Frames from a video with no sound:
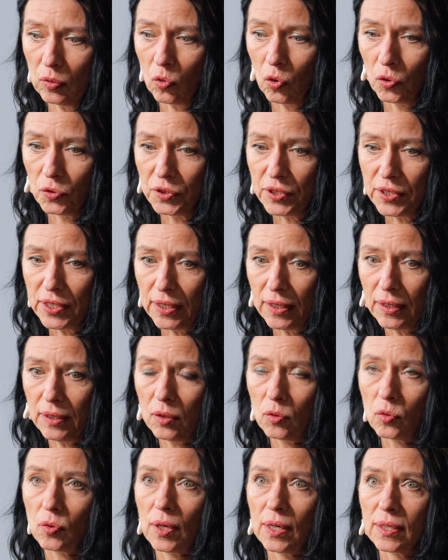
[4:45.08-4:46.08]

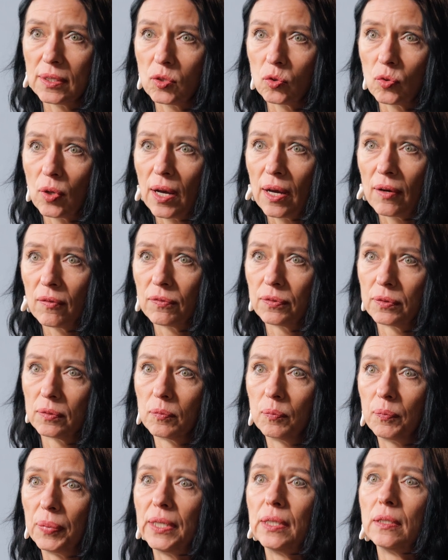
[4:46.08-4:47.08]
continue as you have
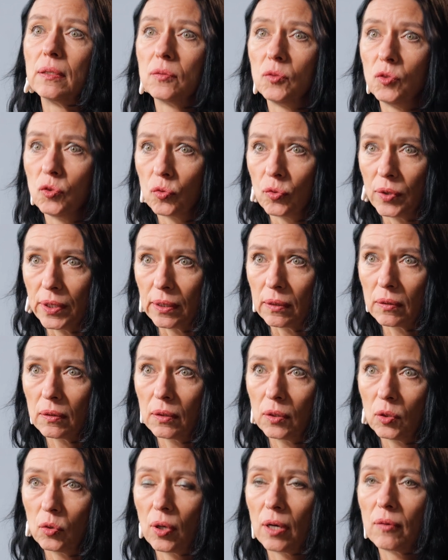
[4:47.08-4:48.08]
been doing.
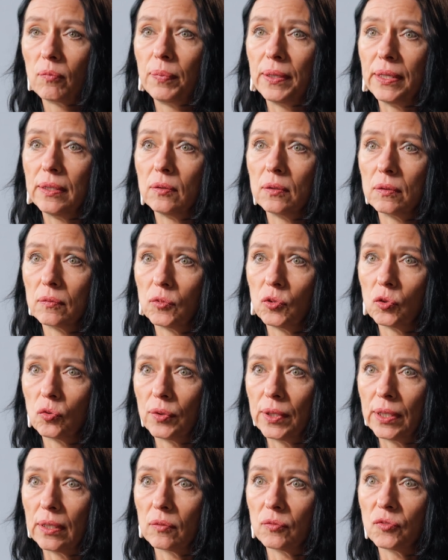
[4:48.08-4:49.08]
You have been
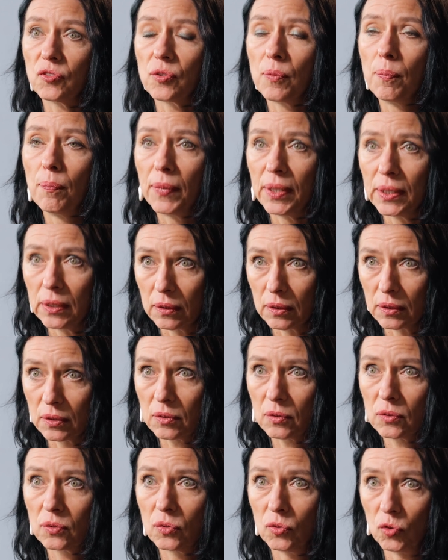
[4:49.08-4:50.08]
doing
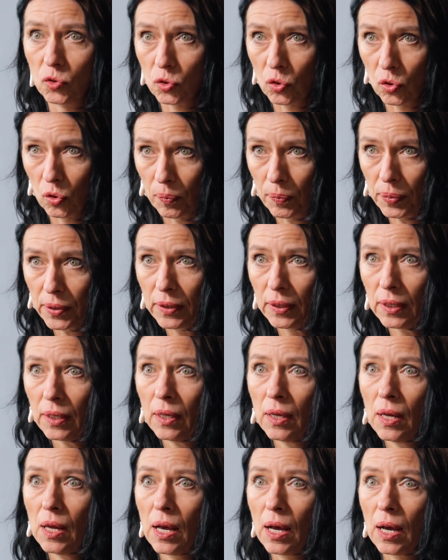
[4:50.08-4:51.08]
tremendous job.
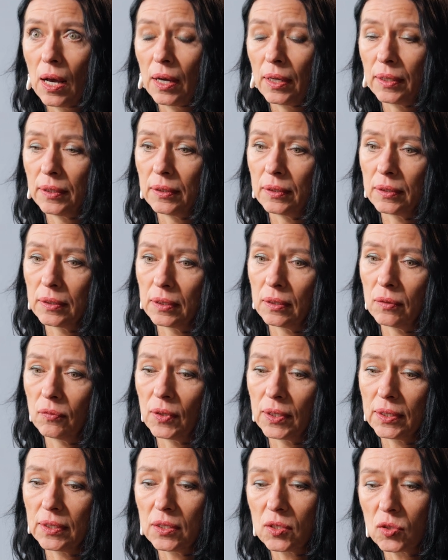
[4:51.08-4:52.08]
And
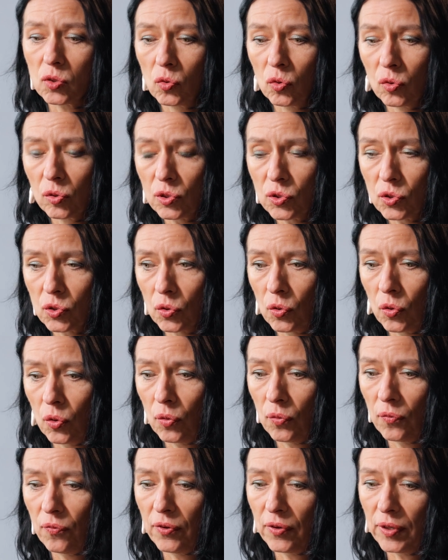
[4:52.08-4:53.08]
what is
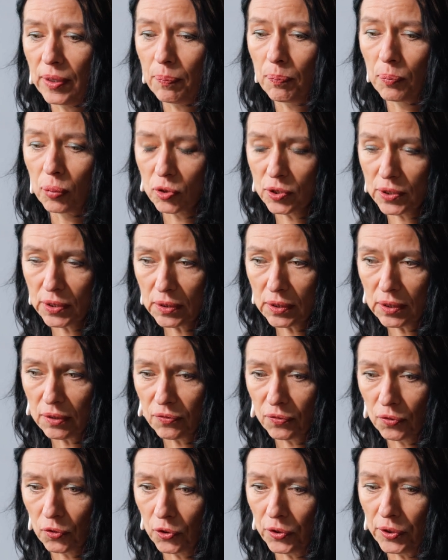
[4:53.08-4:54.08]
also very
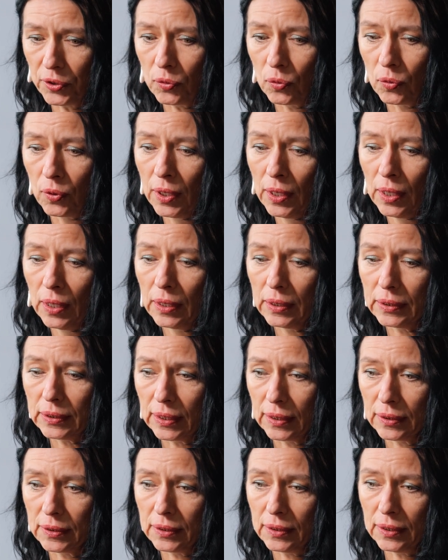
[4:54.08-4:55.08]
positive for you,
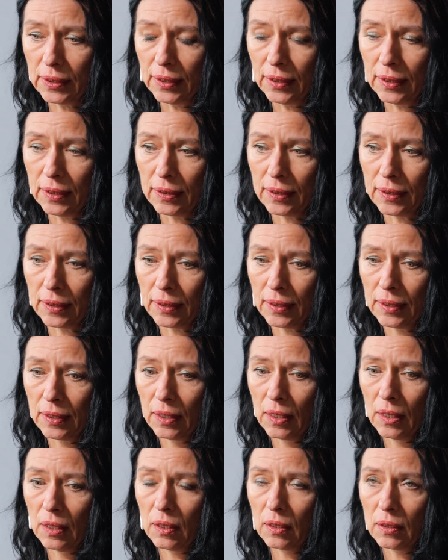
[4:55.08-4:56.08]
that the
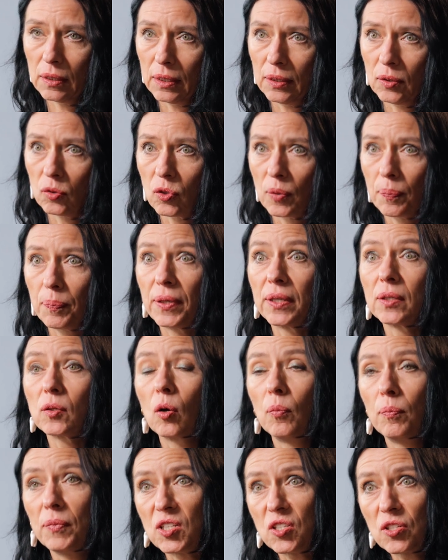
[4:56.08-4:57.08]
European
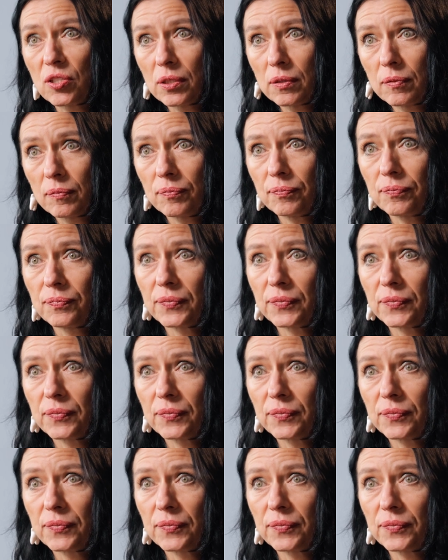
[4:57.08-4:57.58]
Commission,